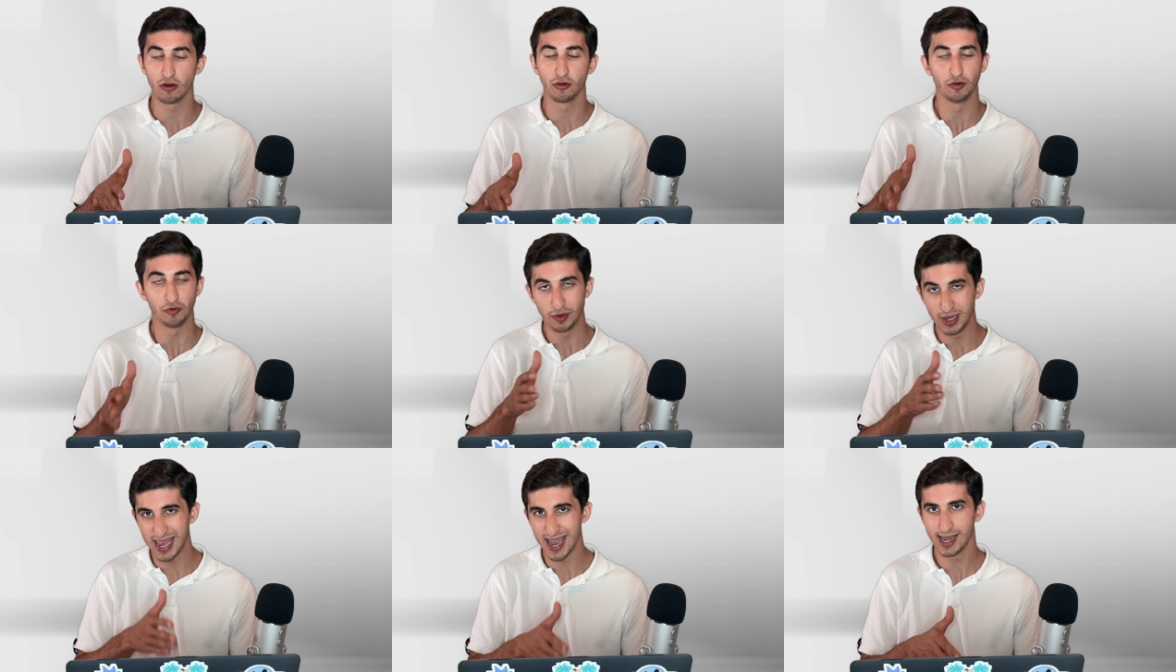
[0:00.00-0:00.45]
who
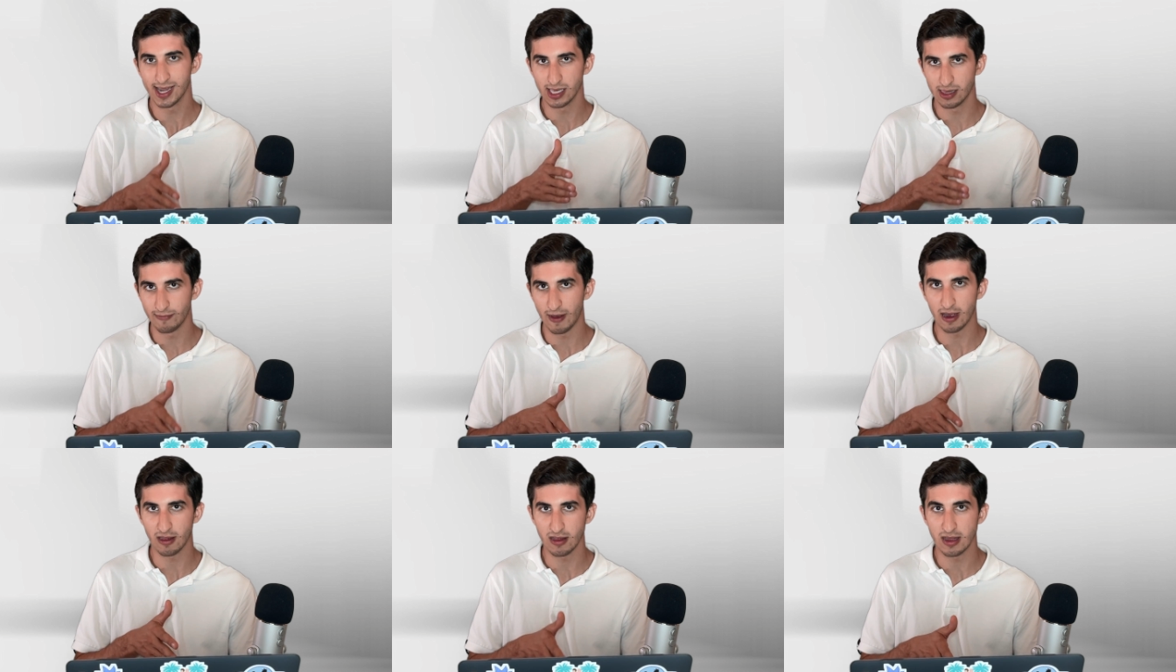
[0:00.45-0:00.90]
can't get the
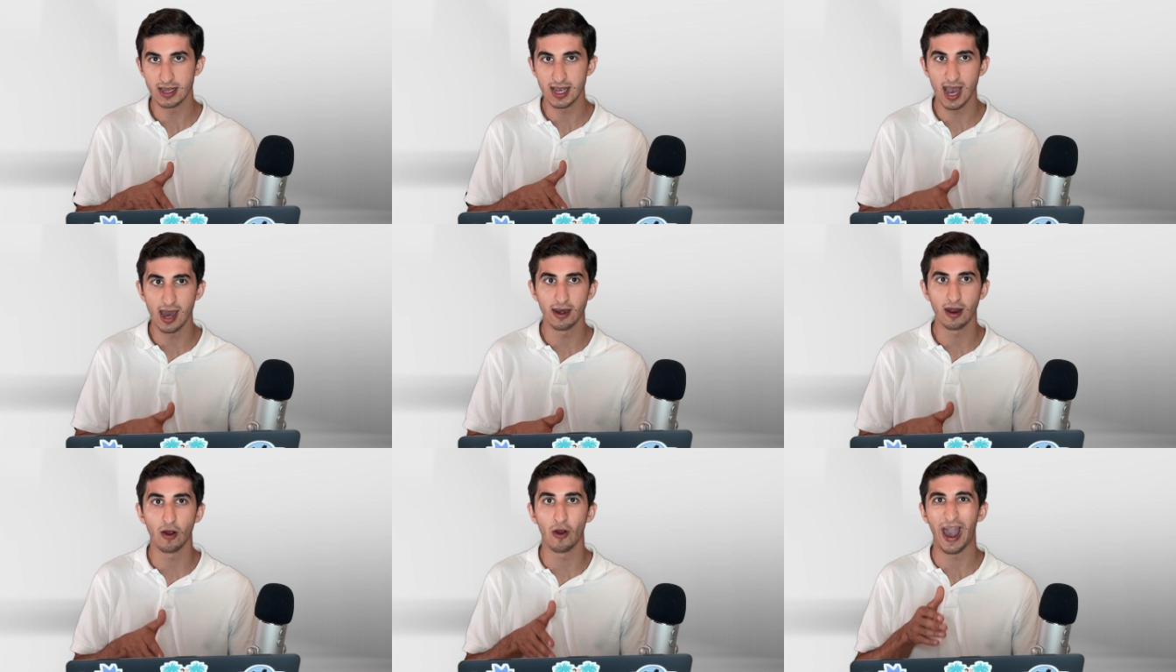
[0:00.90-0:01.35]
vaccine
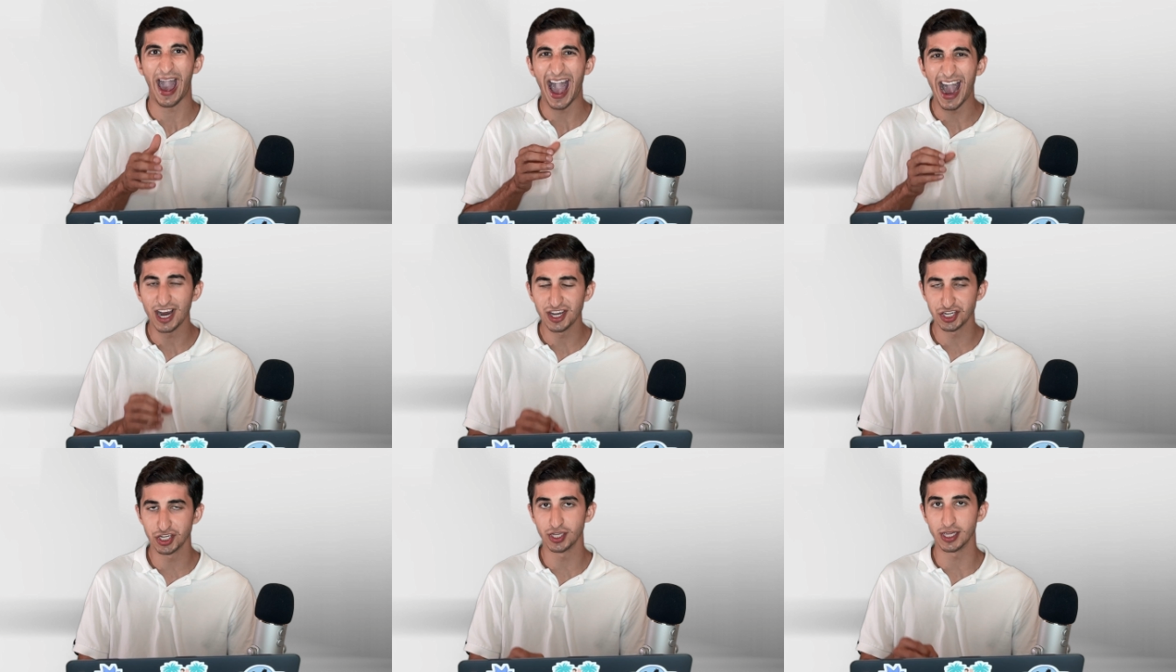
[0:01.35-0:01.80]
yet are
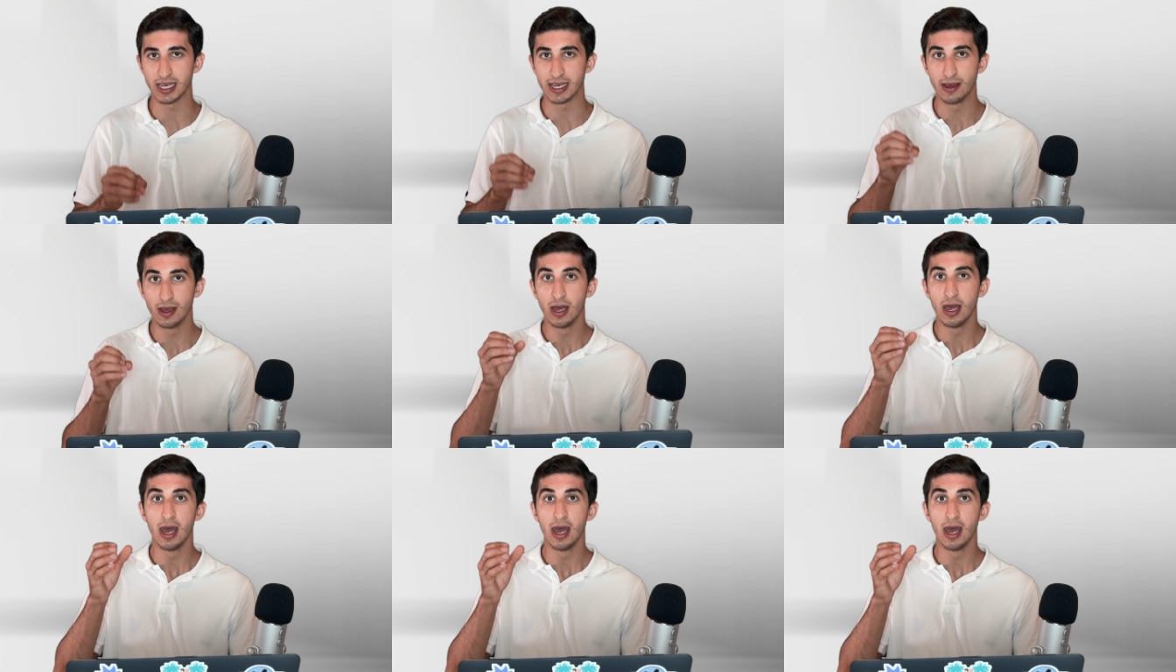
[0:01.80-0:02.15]
actually